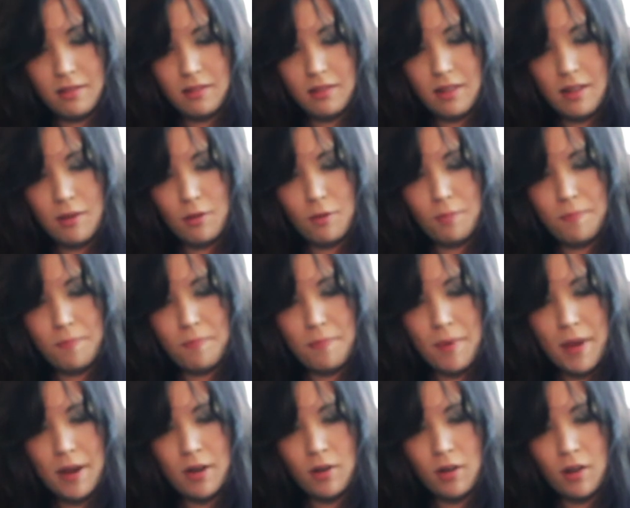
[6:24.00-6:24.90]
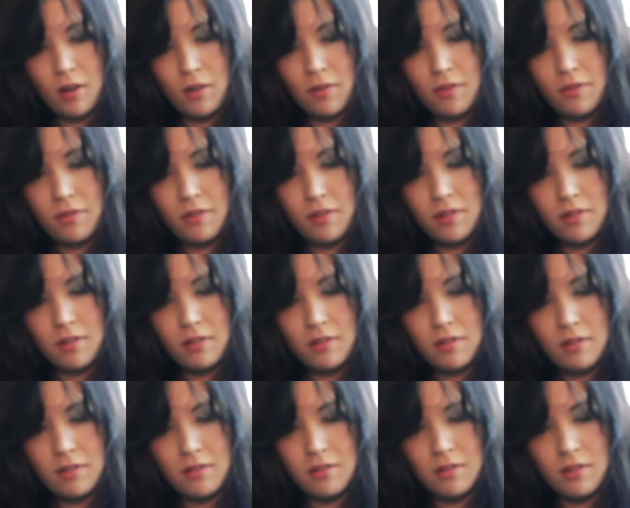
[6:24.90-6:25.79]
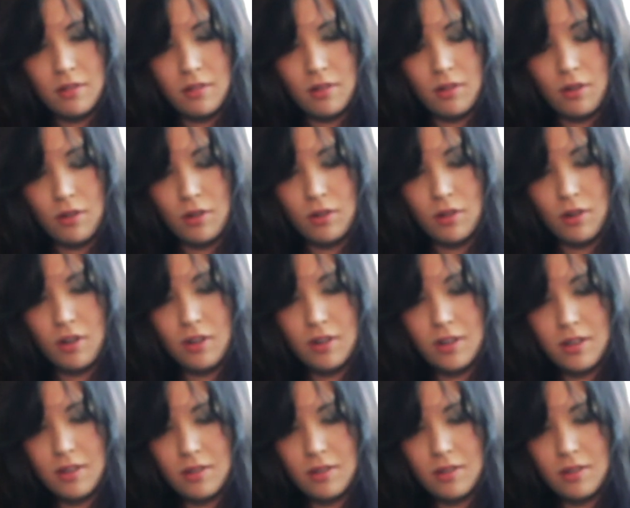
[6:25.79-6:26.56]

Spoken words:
it'll bend off or not.